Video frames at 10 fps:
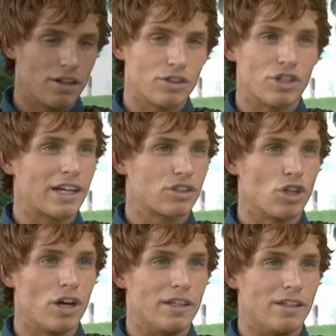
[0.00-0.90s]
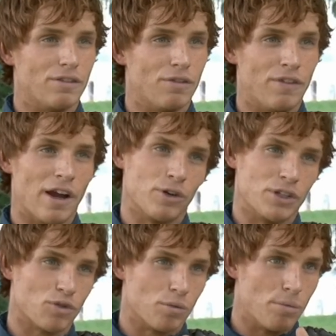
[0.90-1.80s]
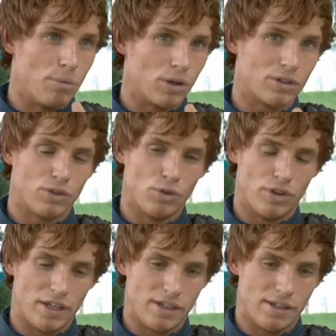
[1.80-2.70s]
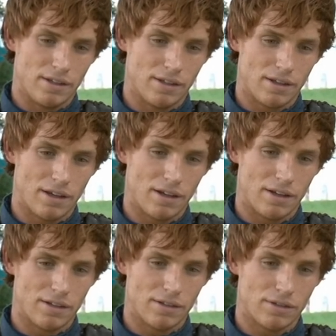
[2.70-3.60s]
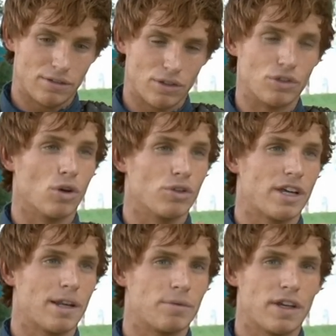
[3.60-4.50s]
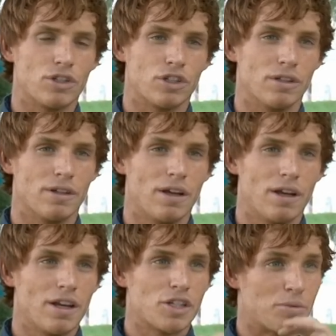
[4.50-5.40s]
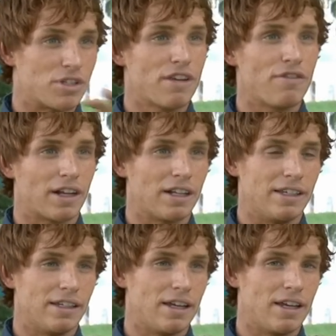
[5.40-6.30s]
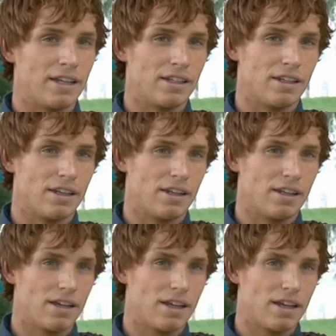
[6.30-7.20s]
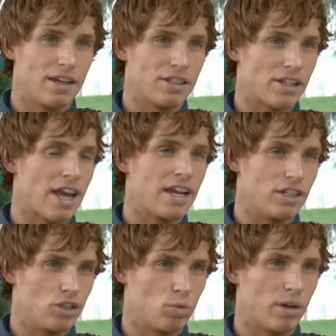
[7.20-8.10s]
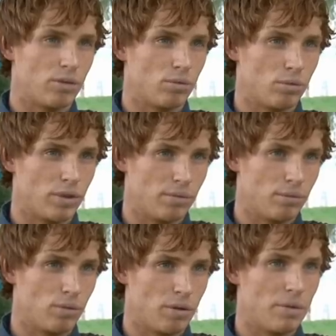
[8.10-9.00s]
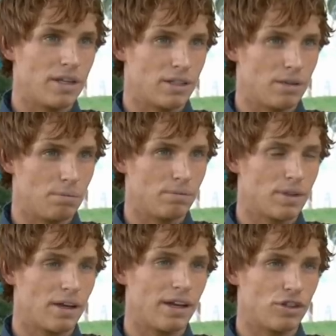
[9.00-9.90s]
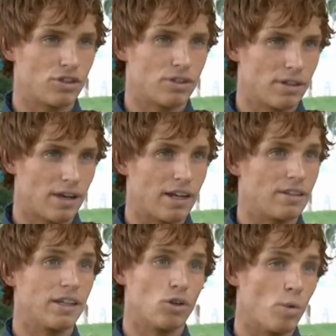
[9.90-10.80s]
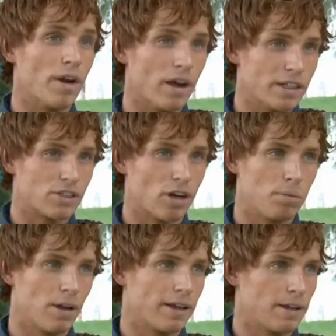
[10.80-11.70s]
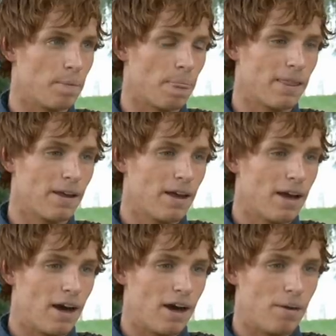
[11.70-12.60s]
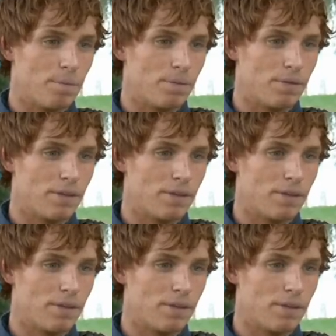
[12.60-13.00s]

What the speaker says: Jack's journey varies from the book to John's adaptation, specifically in his age when we meet him, aged 18, or when I start playing him.